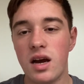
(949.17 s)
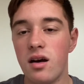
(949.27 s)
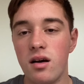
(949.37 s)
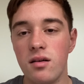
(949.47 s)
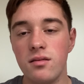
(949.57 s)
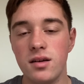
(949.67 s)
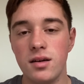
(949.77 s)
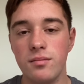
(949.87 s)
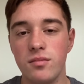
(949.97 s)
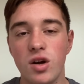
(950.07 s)
I
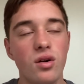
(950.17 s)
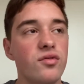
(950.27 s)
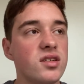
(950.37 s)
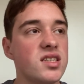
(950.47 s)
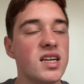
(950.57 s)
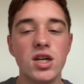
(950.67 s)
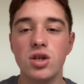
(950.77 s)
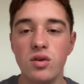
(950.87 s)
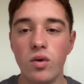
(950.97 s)
don't know if it's nationally